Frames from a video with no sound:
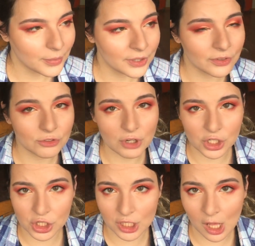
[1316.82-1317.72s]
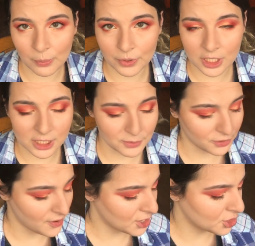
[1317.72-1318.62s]
even Russian companies,
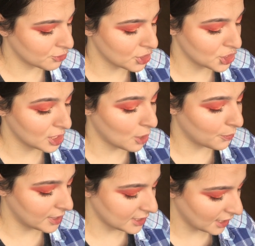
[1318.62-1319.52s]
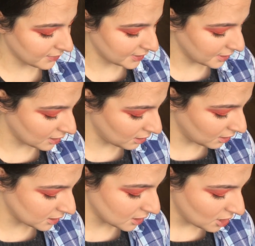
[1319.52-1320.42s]
professional Russian companies have
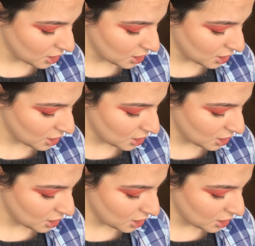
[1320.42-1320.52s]
singles,